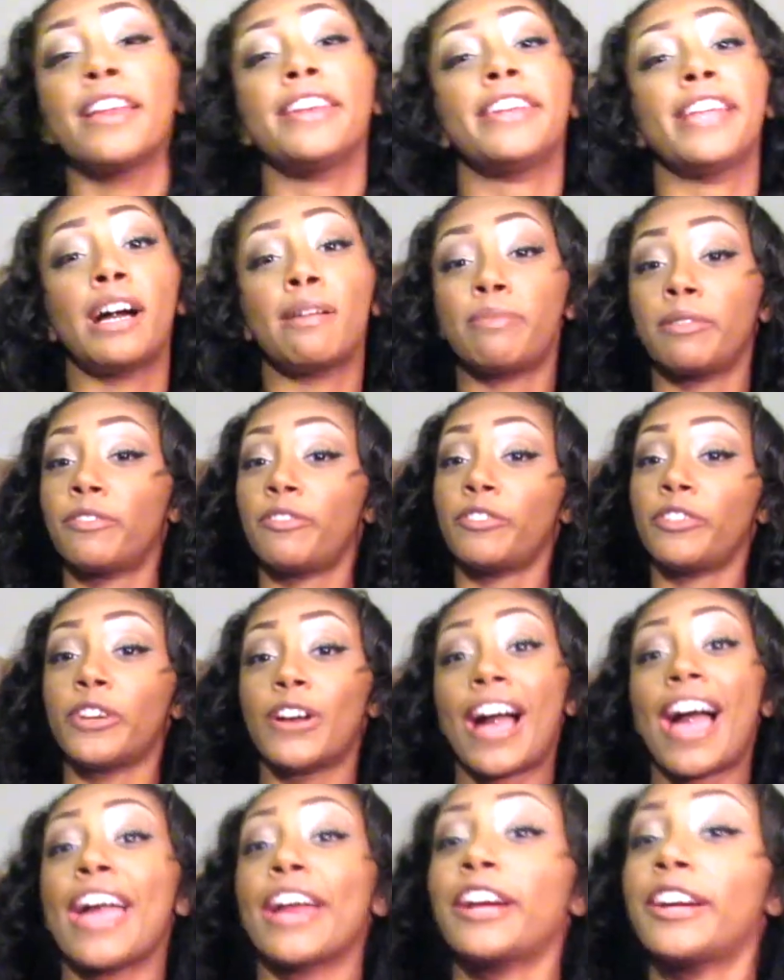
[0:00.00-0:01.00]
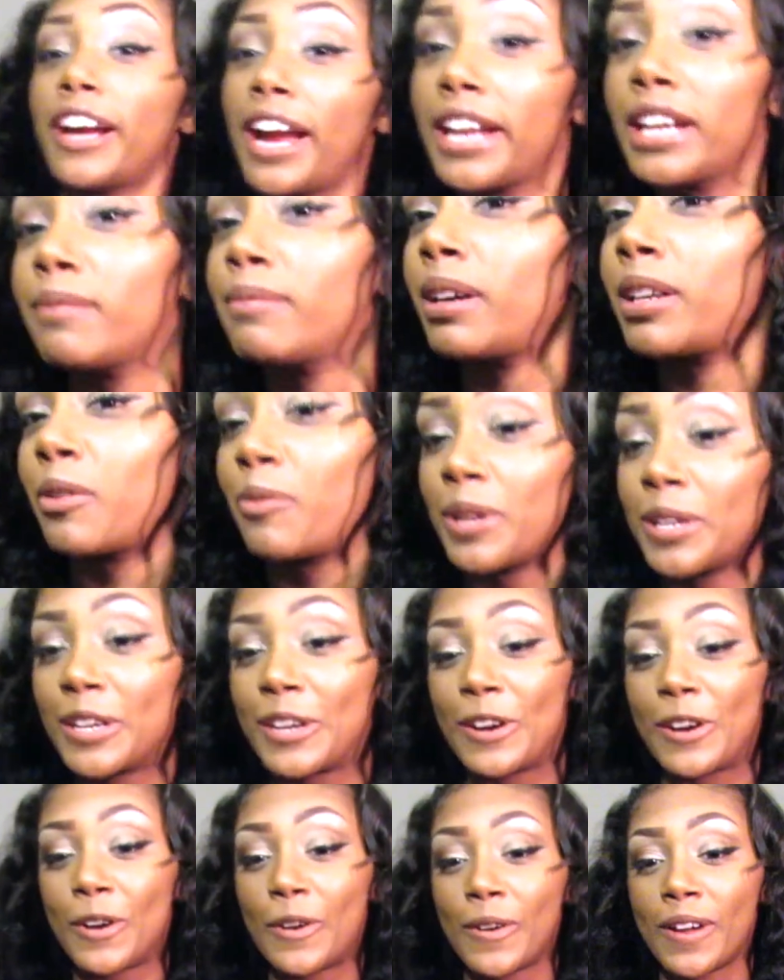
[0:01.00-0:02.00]
Nah, but for real, I cried about a week
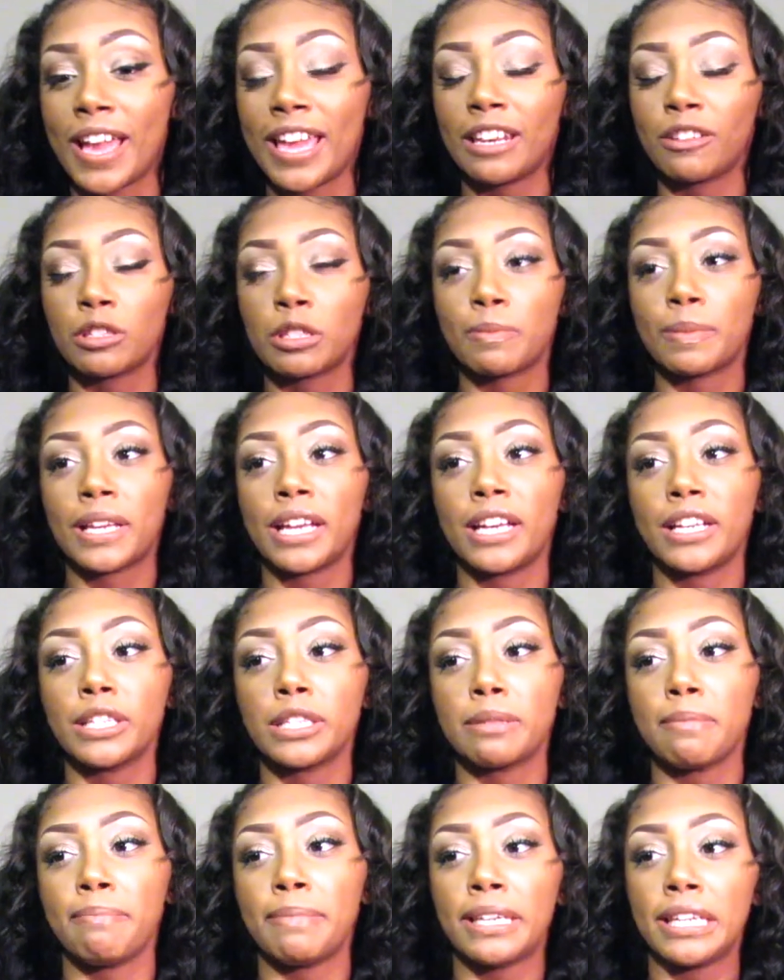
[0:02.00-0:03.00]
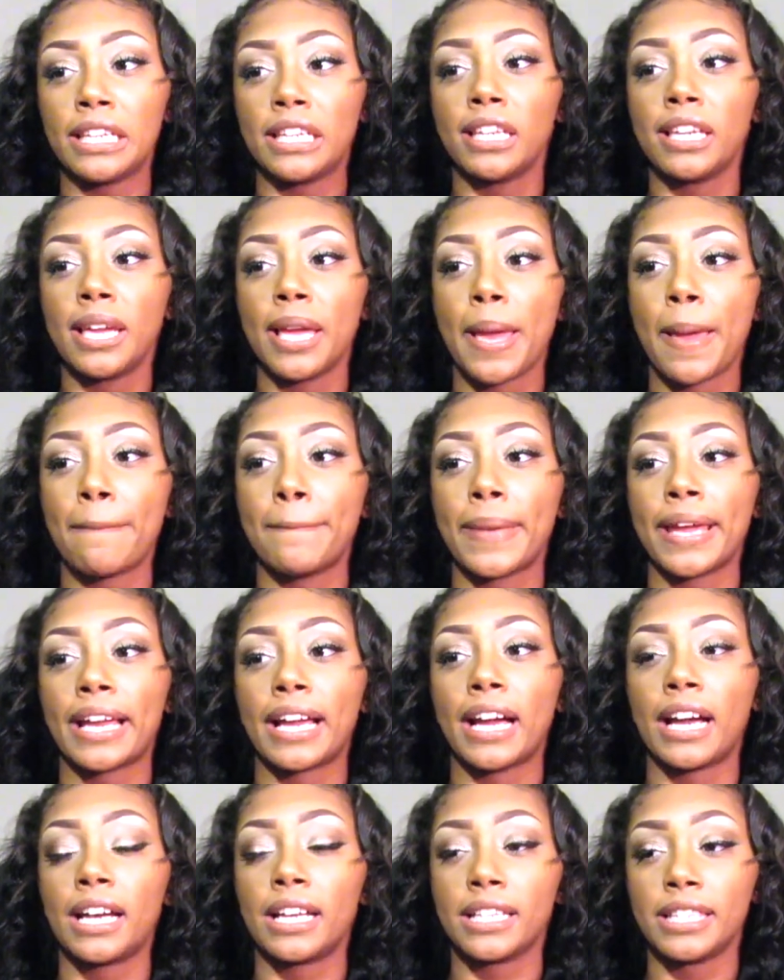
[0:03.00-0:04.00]
ago, and it was because me and my
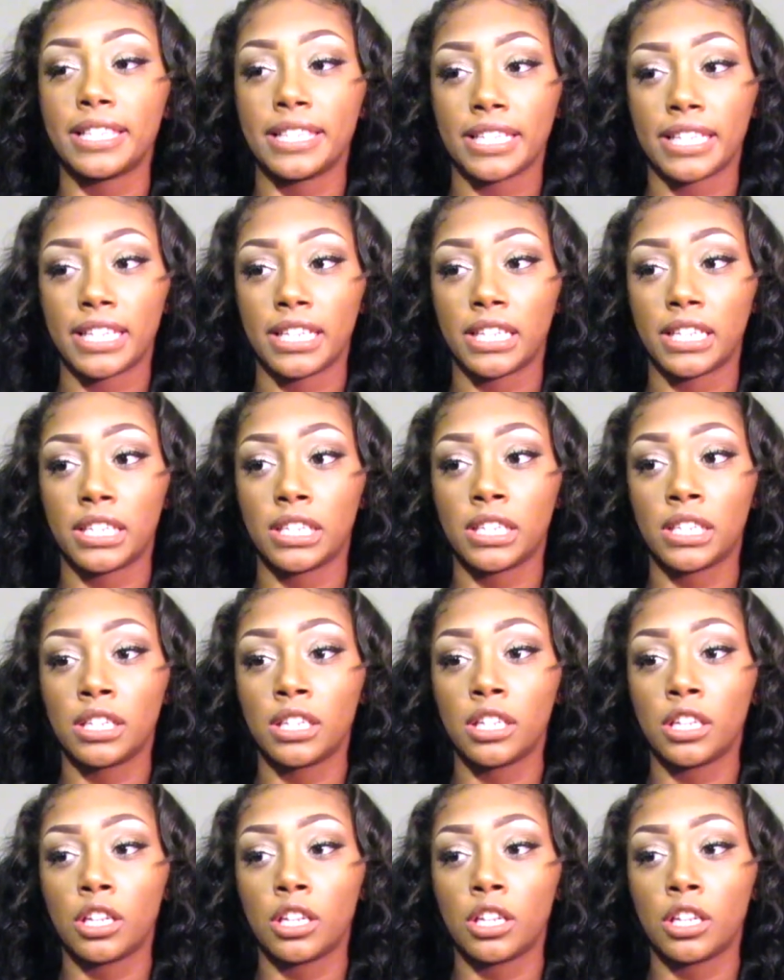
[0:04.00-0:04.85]
cousin,